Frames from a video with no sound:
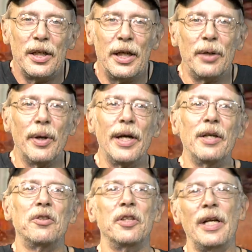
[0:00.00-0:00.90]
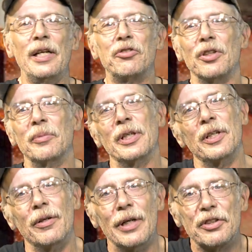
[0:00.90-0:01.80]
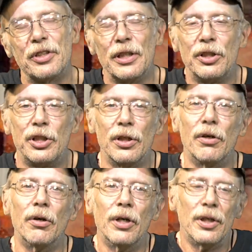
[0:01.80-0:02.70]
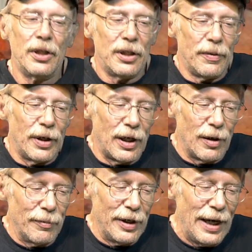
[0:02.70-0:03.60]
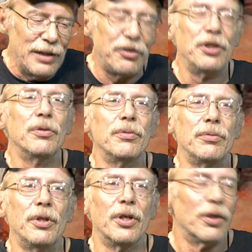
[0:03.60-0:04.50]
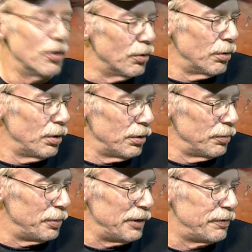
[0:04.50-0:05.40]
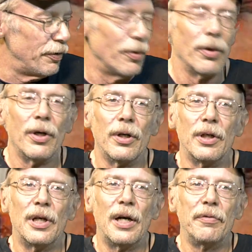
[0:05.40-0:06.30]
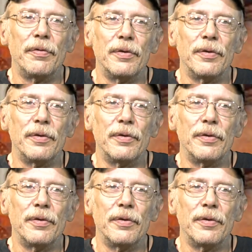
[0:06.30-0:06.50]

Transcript: Anyway, today's going to be an interesting show. As you know before, I